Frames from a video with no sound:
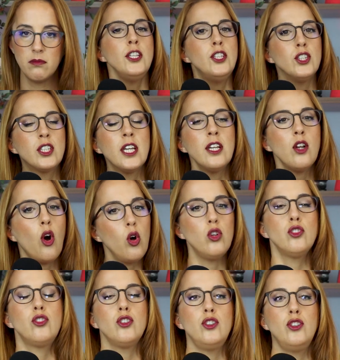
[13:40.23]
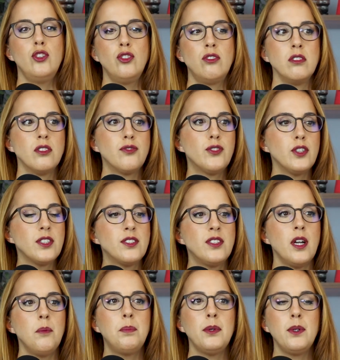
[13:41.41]
You can also use this. For
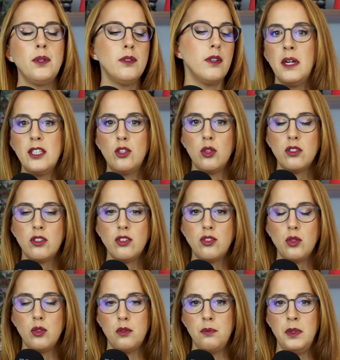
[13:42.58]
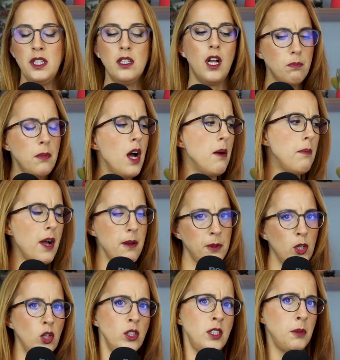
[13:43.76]
example, my daughter told me, Mom, I'm
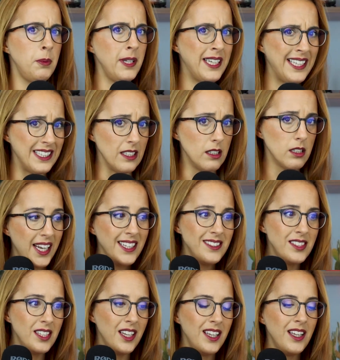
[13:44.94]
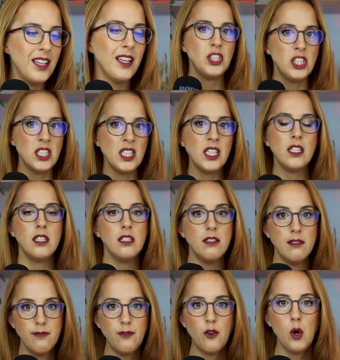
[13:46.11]
going to be late. And I say, she
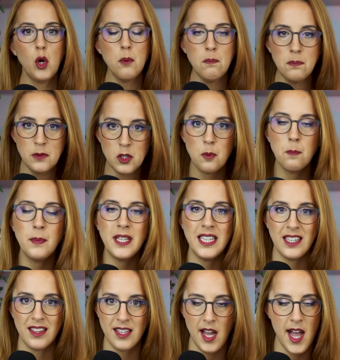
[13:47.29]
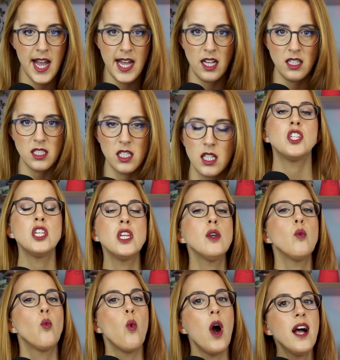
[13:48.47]
informed me that she
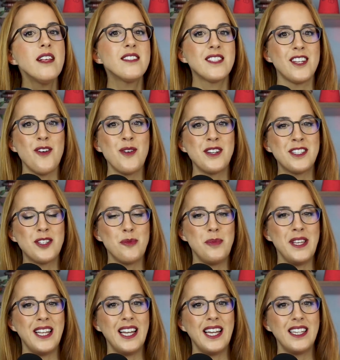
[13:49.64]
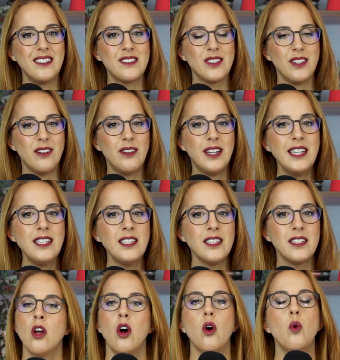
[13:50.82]
was going to be late. All right?
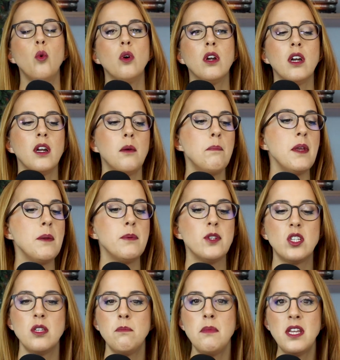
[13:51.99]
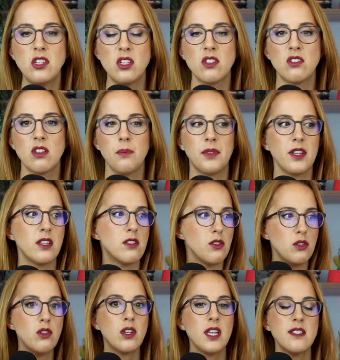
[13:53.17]
Or maybe she mentioned something. So
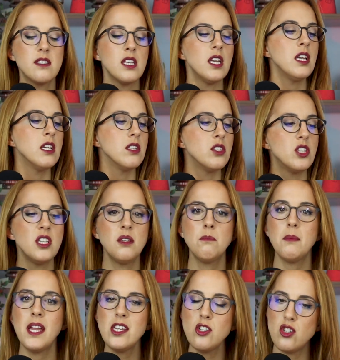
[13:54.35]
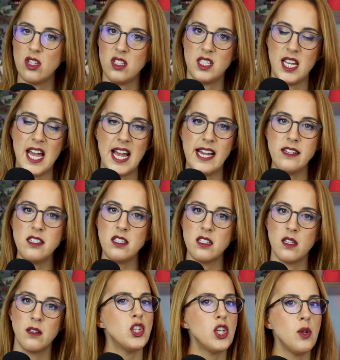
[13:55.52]
you can say, she mentioned that
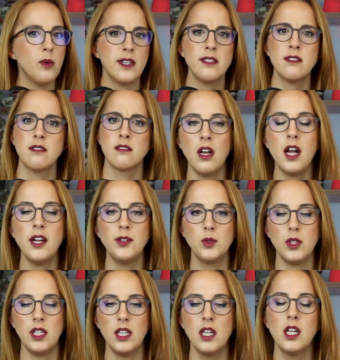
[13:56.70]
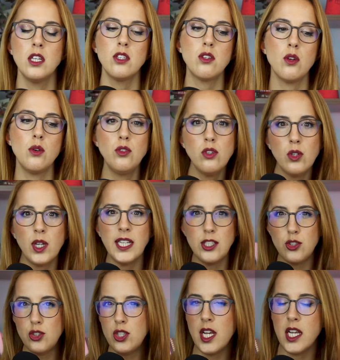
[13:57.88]
she was hungry. So you
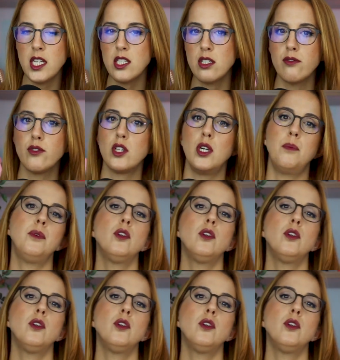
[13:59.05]
can change the verb.